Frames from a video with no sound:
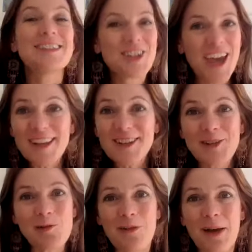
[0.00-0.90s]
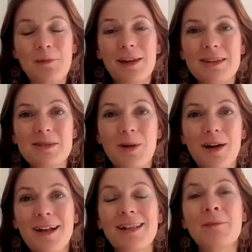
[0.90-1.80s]
Chat to your family as
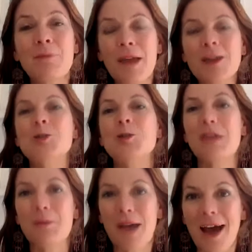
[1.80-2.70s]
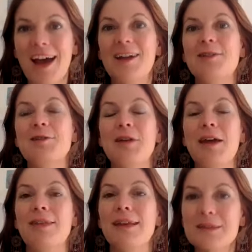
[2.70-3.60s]
well. Make sure they're behind you
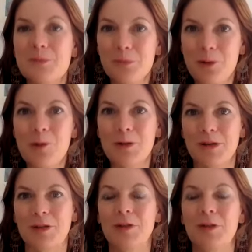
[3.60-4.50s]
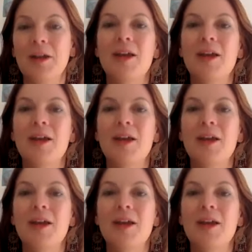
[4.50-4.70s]
and they support you.